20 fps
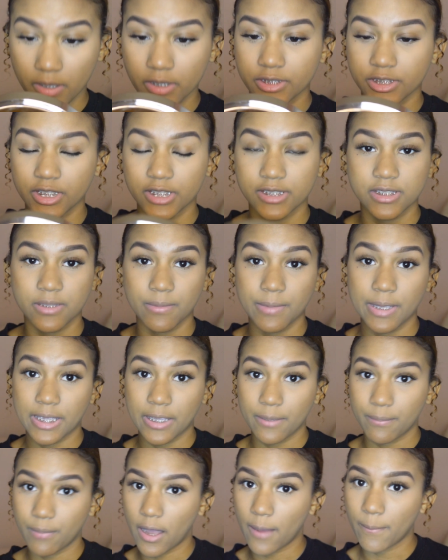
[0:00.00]
Just to make
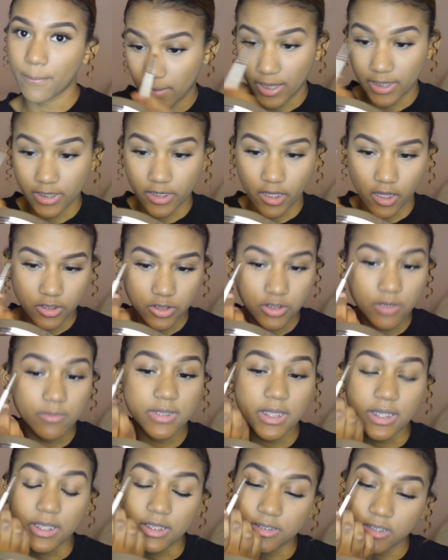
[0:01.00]
it pop. And also I'm
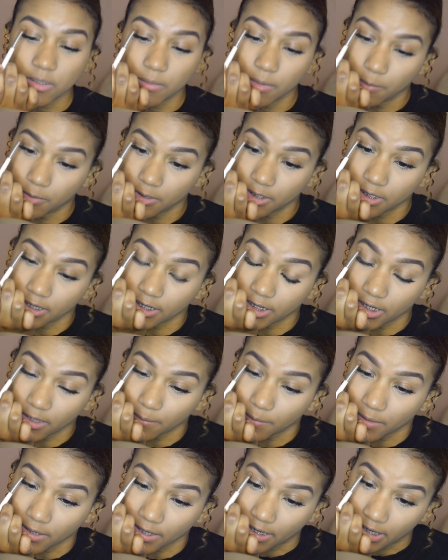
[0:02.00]
taking some and putting it on
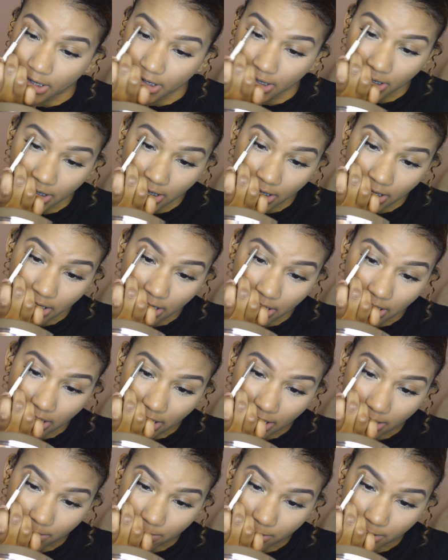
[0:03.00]
my
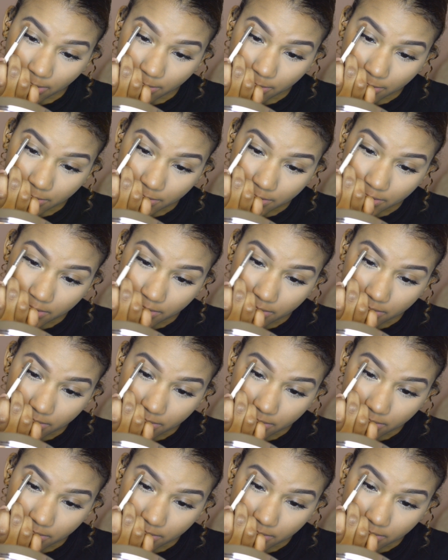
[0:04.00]
eyebrow bone.